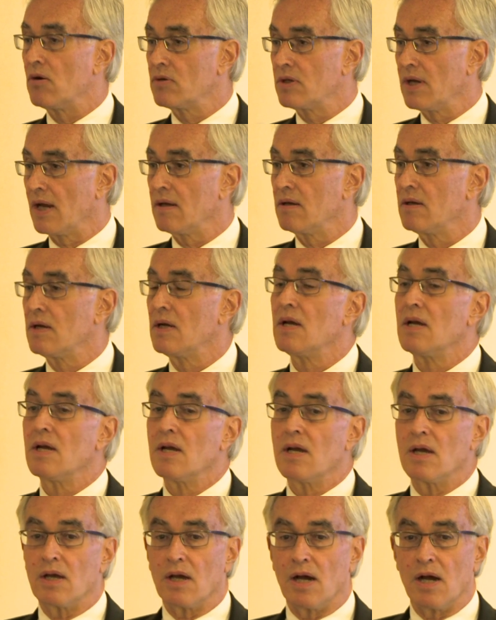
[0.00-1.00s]
okay.
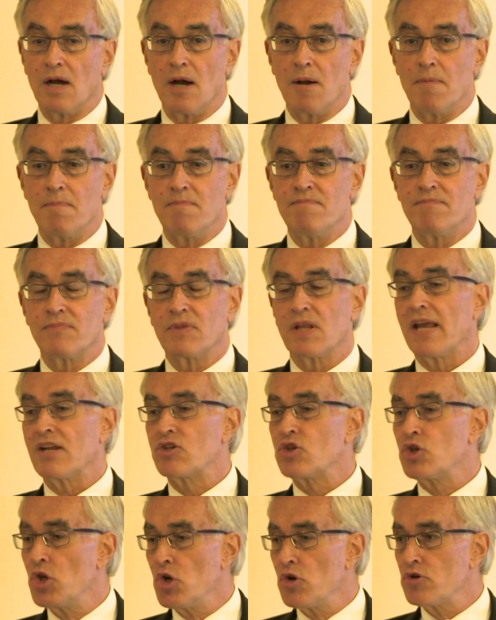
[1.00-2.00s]

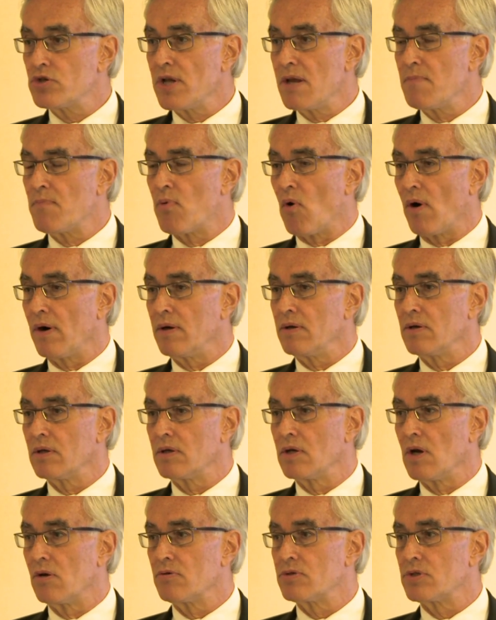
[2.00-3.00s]
It's hugely important to
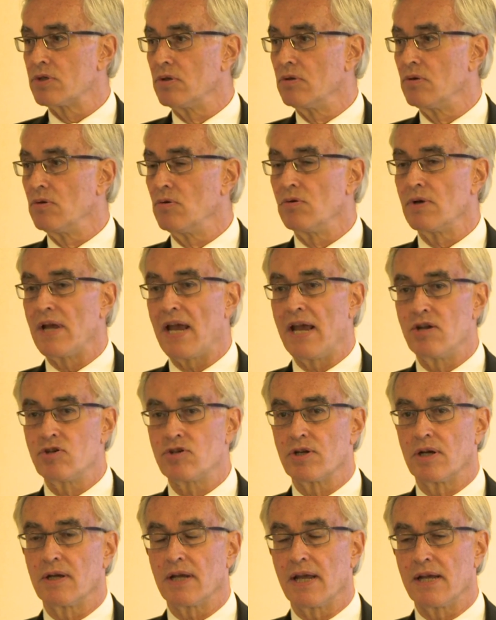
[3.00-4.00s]
go to
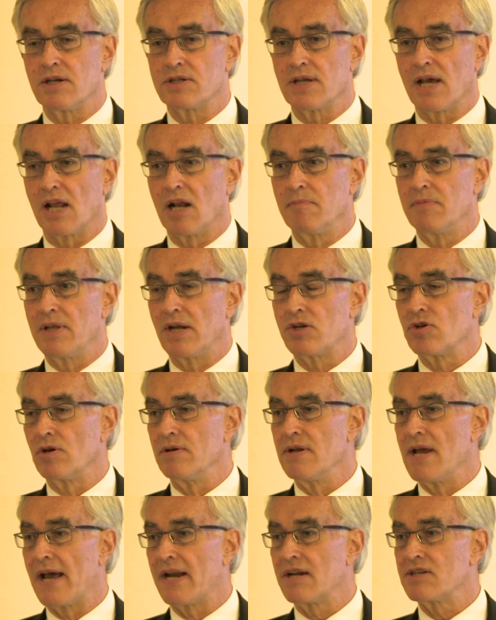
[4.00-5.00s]
Asia and tell them that
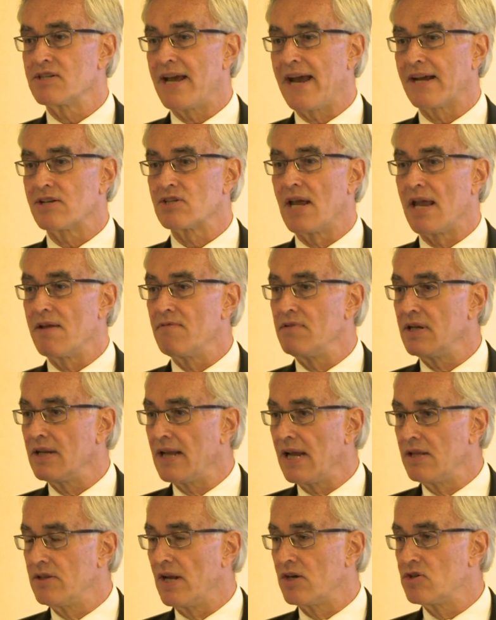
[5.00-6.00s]
you're not a tax haven
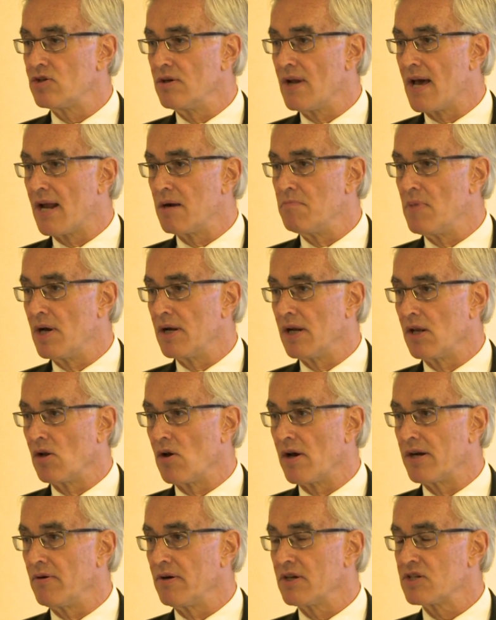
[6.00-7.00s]
and that you're not a money
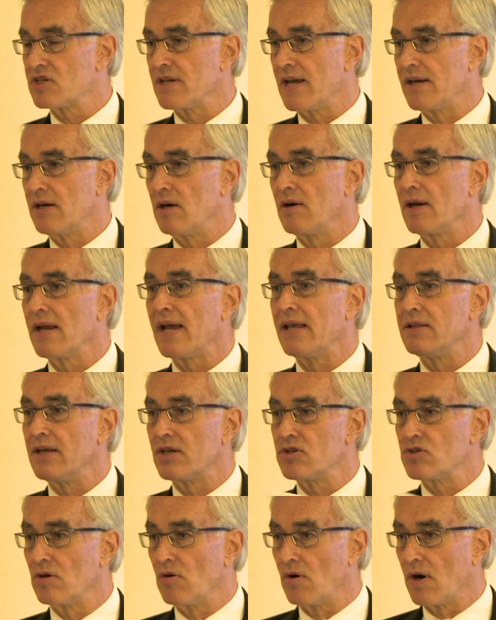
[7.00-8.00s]
laundering center and
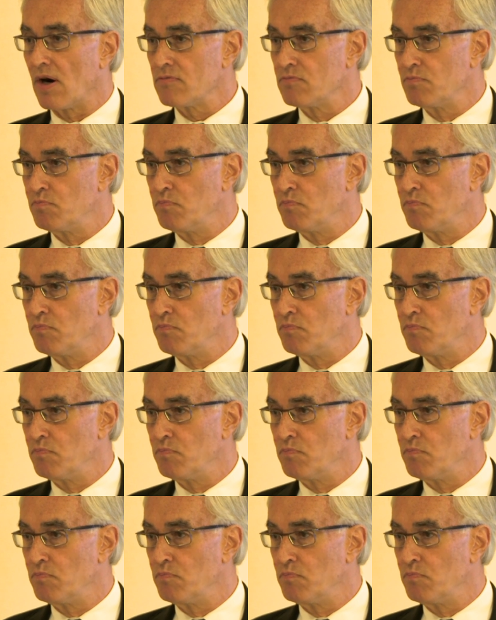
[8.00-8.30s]
that you're